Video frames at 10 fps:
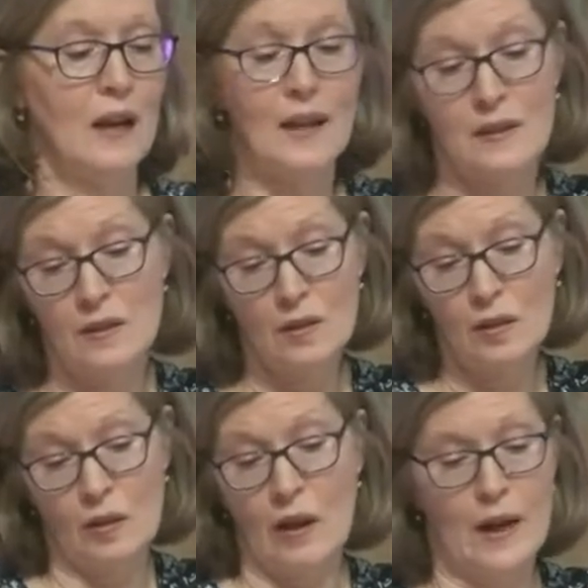I still
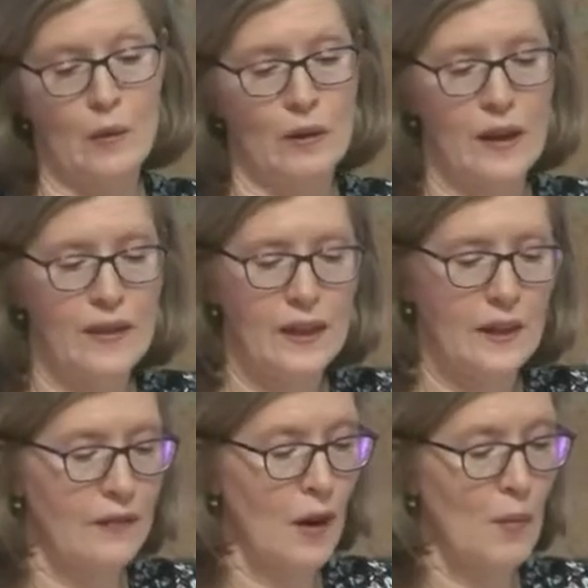cry when I
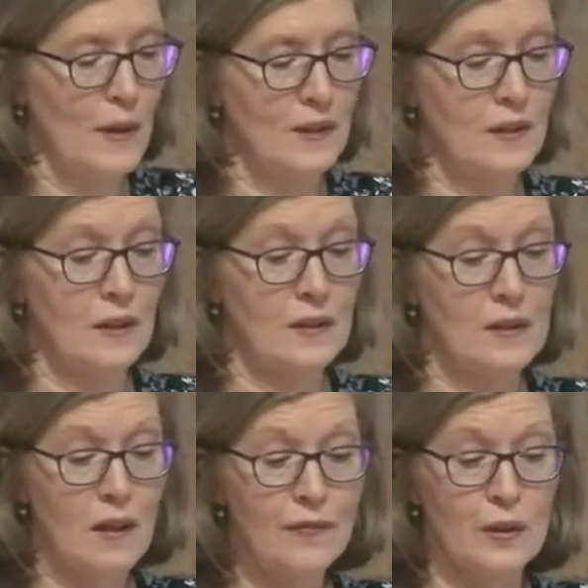think of how my son
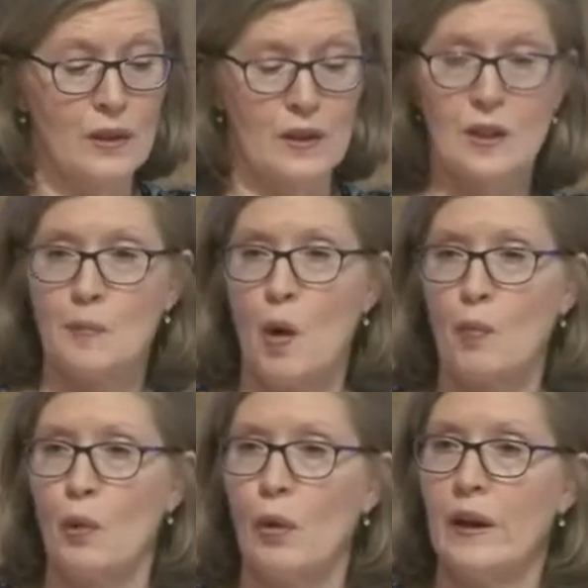suffered as a small
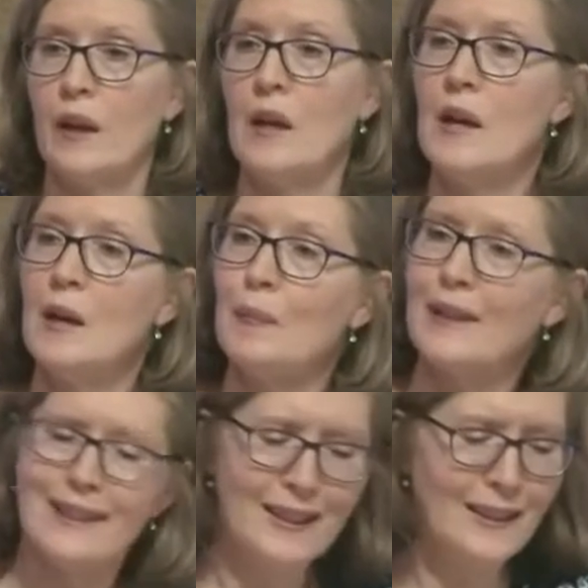boy,
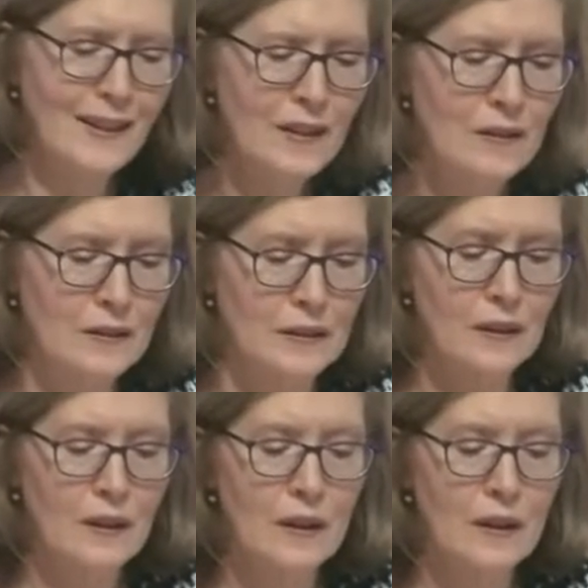but he healed.